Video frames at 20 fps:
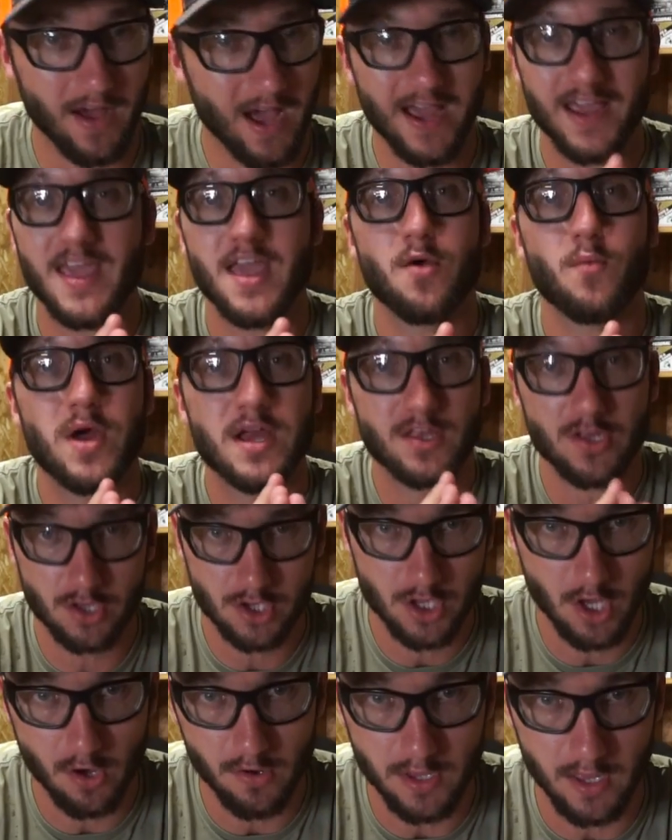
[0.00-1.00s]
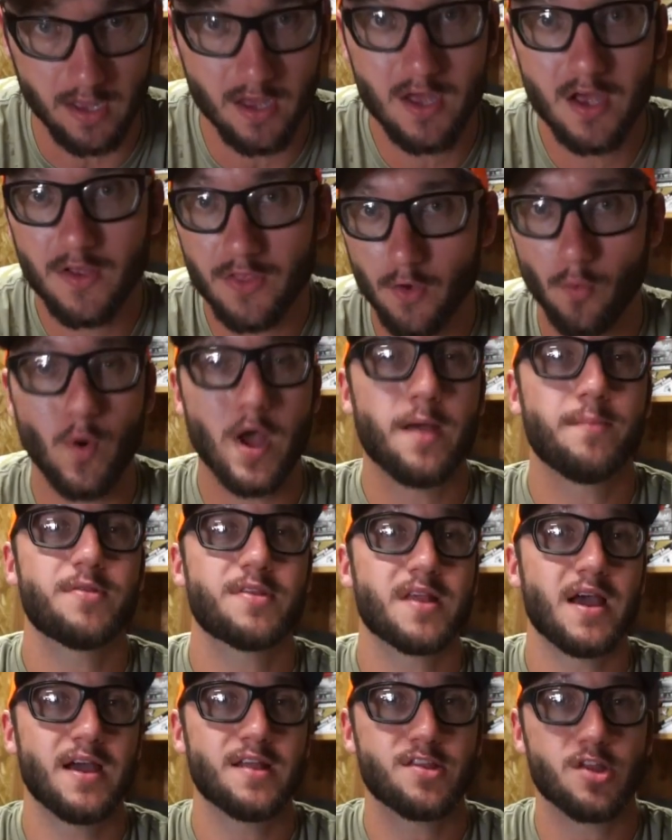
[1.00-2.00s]
I can't wait to show you. The
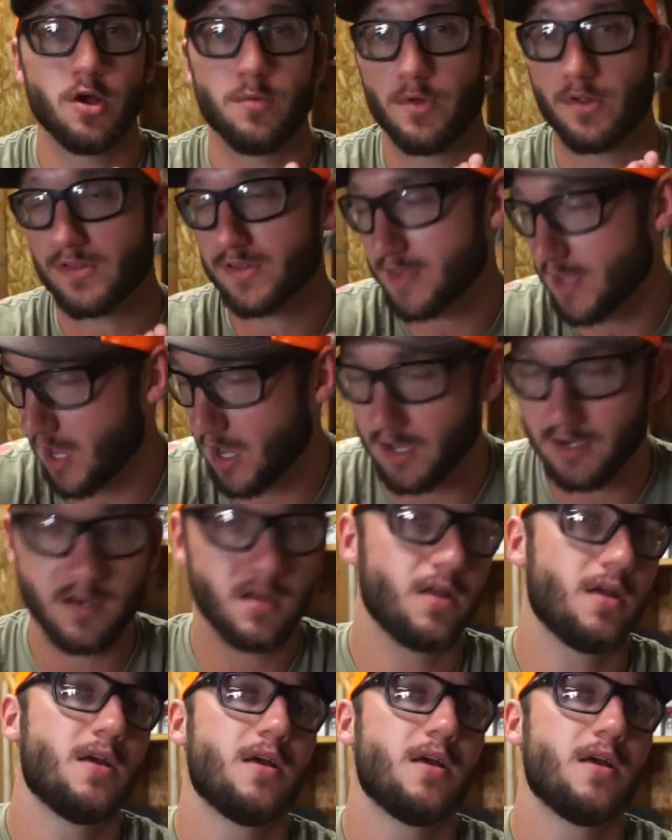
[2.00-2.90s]
website's almost done.